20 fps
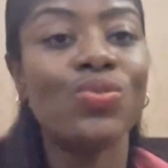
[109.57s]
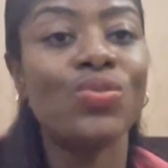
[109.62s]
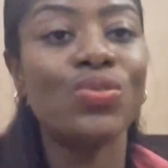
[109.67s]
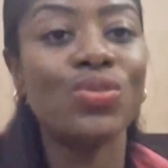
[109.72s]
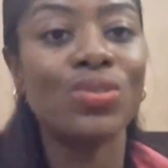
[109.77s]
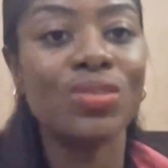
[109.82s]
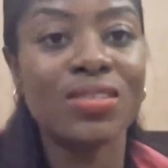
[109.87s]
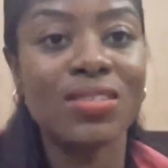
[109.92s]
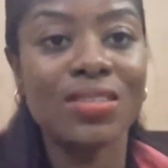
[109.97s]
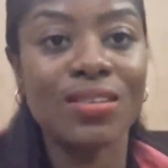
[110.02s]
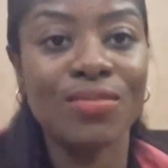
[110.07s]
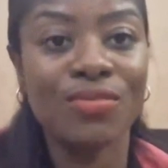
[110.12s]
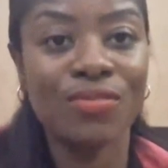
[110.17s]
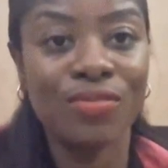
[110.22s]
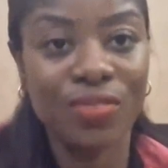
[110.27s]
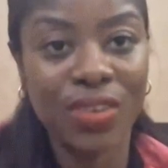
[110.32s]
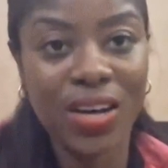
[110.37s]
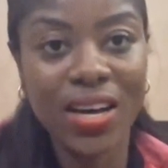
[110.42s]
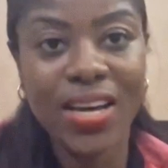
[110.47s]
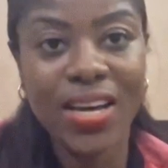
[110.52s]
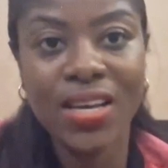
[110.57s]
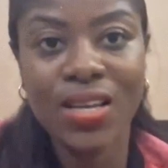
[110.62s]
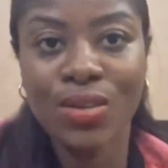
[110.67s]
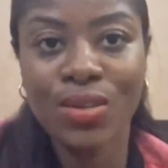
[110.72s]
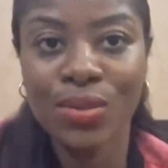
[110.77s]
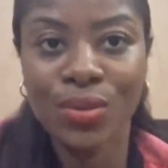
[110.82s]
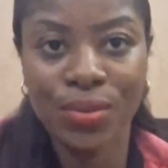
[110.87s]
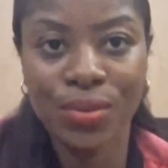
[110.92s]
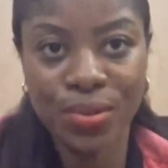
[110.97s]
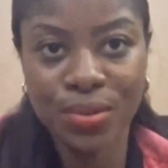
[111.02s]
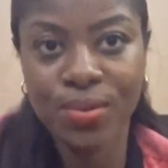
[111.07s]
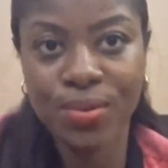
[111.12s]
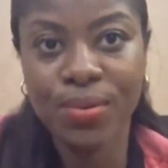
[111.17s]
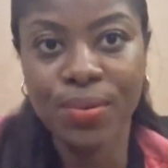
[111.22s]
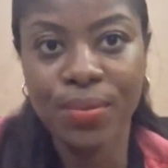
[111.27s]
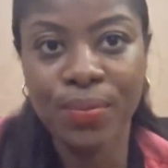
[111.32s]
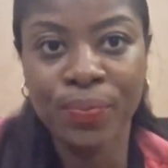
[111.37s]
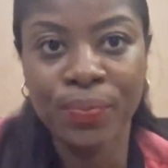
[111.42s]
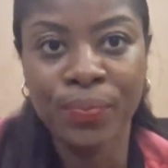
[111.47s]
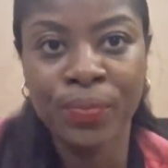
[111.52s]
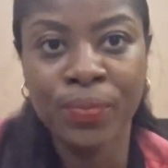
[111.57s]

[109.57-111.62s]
to notify you.